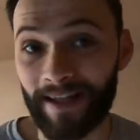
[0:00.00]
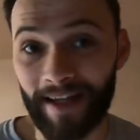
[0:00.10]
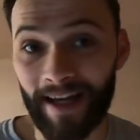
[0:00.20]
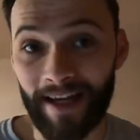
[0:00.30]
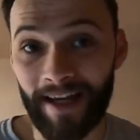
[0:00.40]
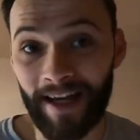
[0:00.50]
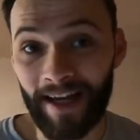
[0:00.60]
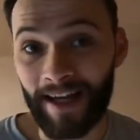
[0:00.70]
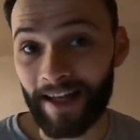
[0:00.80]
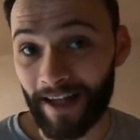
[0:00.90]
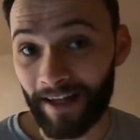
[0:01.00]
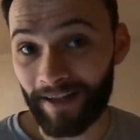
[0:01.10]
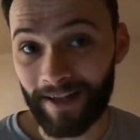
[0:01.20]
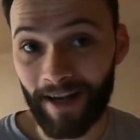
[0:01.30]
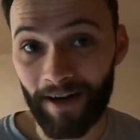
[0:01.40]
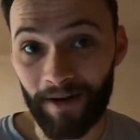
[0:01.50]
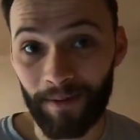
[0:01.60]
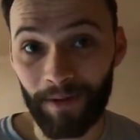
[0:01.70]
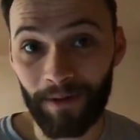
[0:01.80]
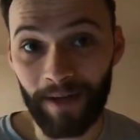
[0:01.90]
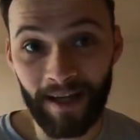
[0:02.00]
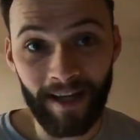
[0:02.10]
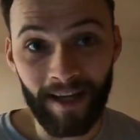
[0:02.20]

and say, that looks terrible,